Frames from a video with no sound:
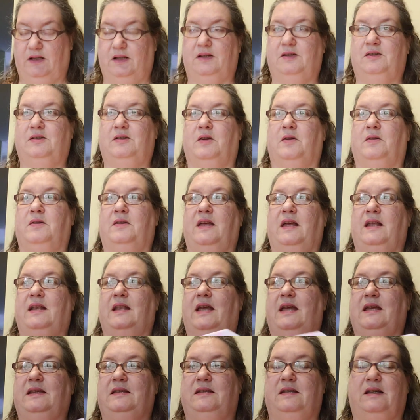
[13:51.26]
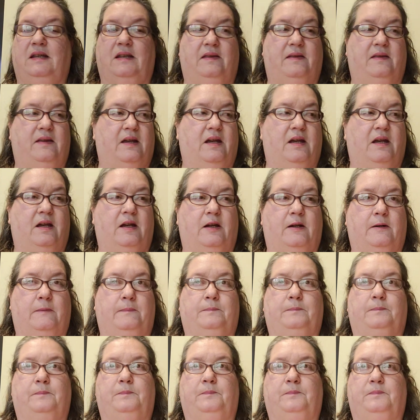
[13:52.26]
So then I did the,
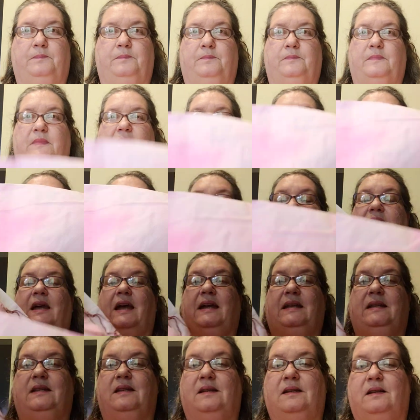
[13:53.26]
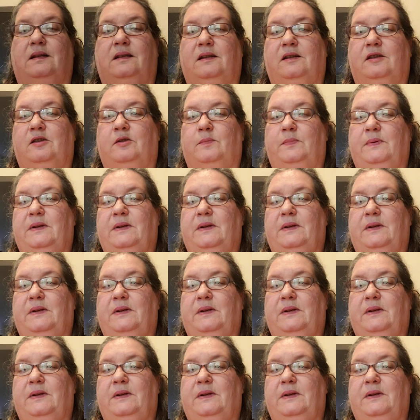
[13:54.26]
I dyed it a little